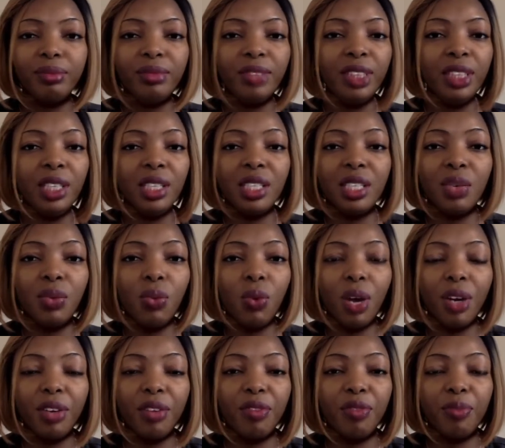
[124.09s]
it's in
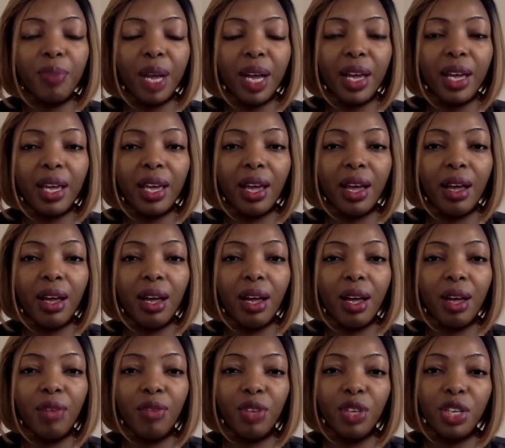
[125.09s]
one of my
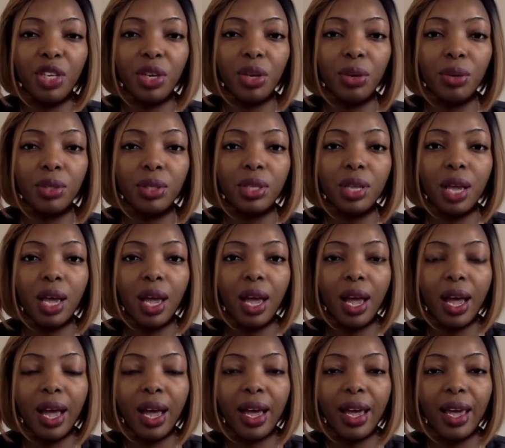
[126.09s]
videos.
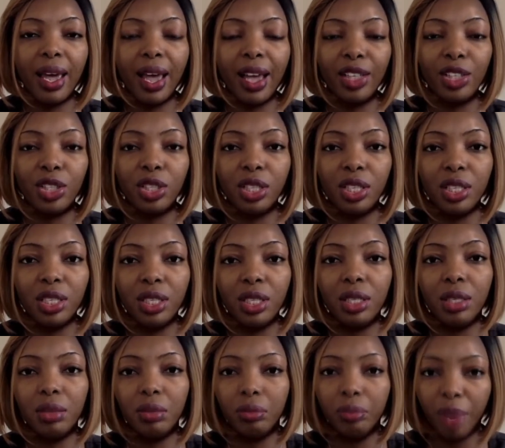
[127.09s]
I actually
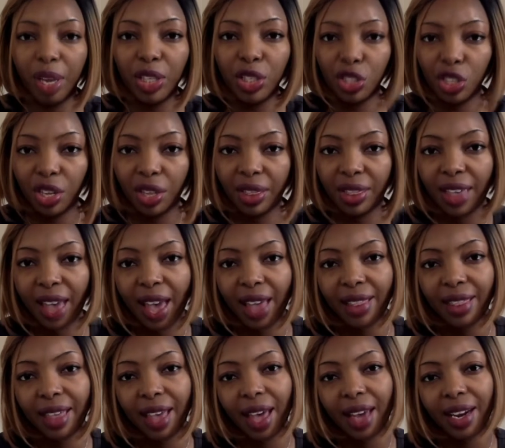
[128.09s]
mentioned
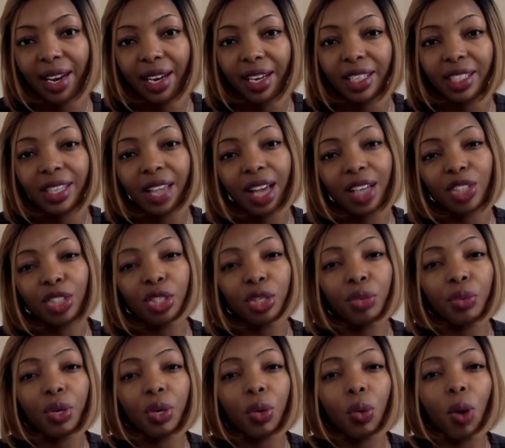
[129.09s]
that it is actually
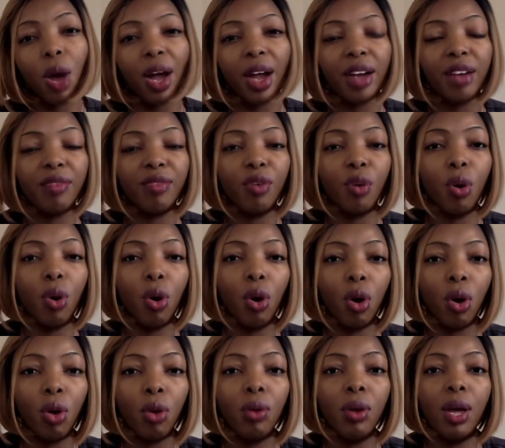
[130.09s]
required for
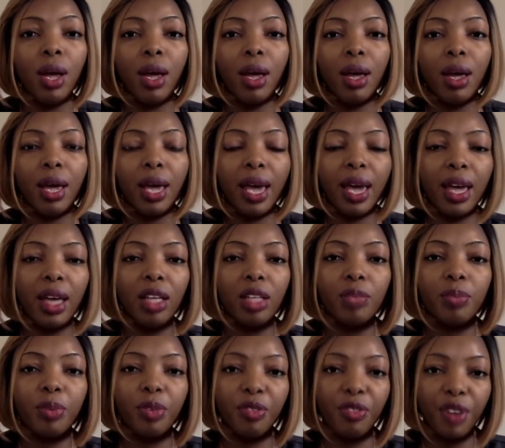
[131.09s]
all
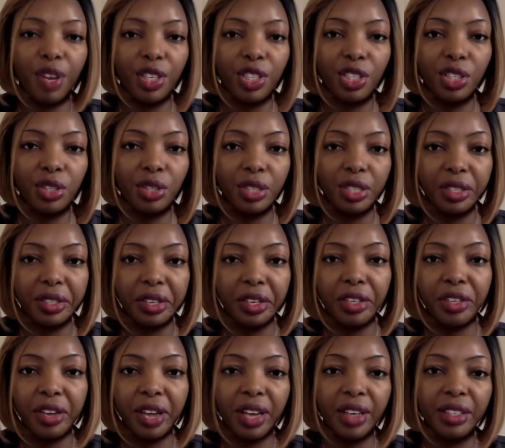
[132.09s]
health professionals in the
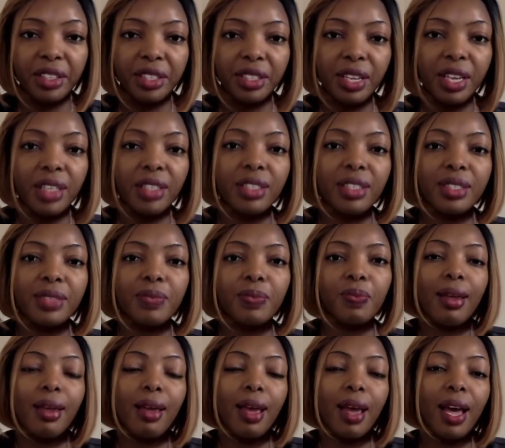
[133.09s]
United States.
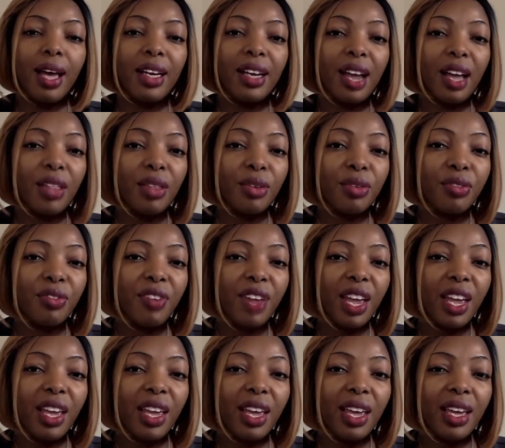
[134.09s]
Another
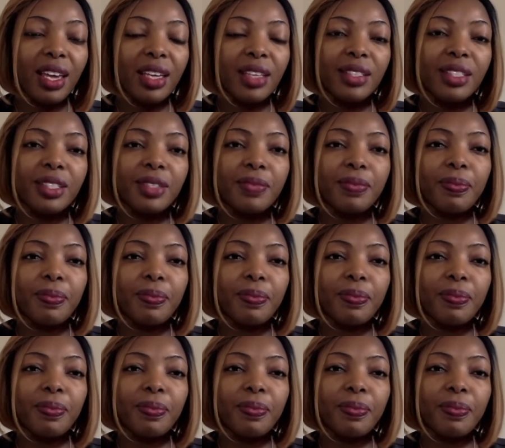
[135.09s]
thing is